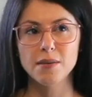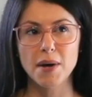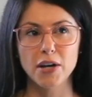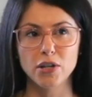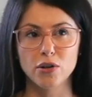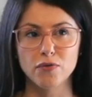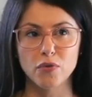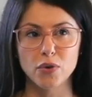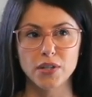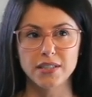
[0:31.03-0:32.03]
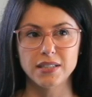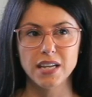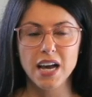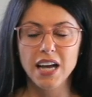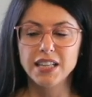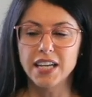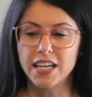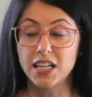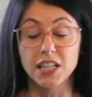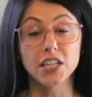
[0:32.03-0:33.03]
about your voice like
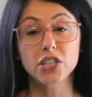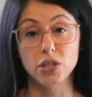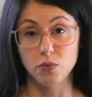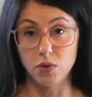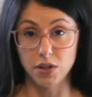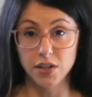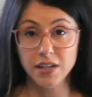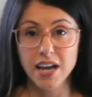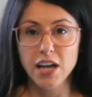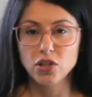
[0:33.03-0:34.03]
a clinician would,